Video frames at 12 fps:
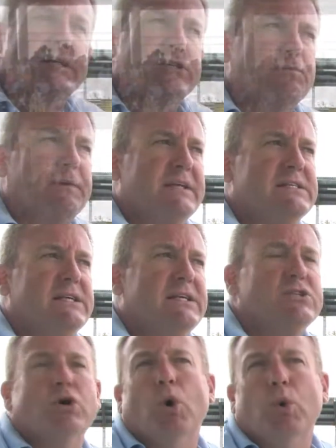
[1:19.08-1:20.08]

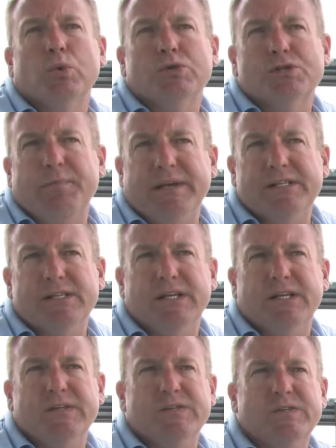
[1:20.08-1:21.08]
species, cold
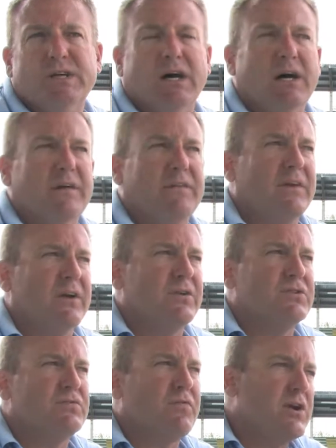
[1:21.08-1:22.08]
species,
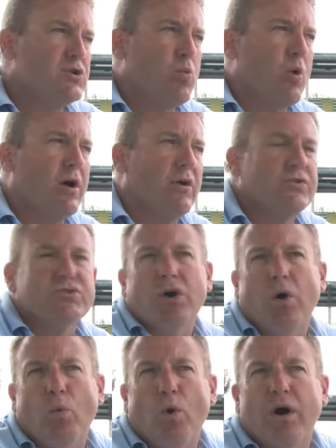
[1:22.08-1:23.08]
there's freshwater,
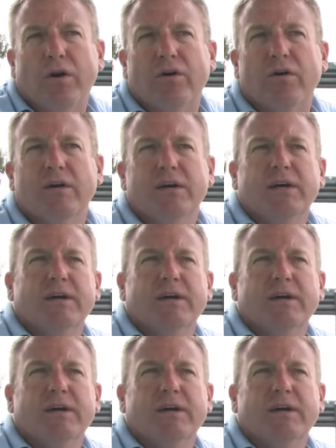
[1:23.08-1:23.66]
saltwater,